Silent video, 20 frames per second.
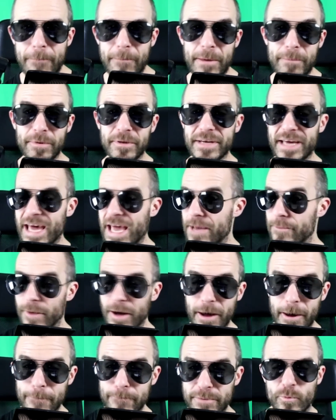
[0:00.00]
people came
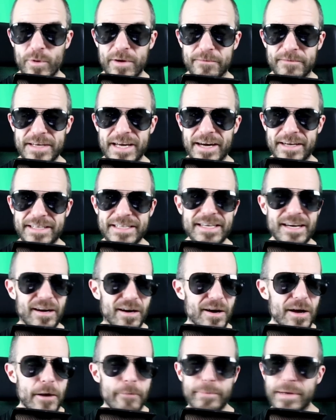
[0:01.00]
up with the
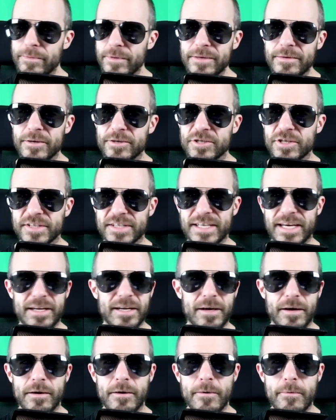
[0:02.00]
idea, maybe they're just
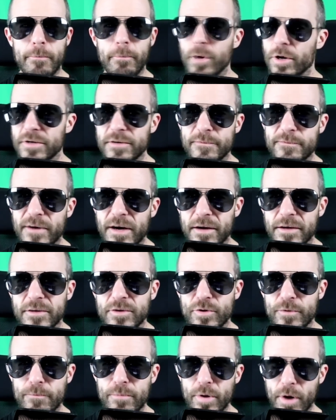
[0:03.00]
kind of modifying
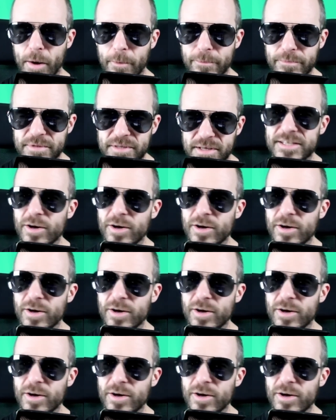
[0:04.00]
your prompt.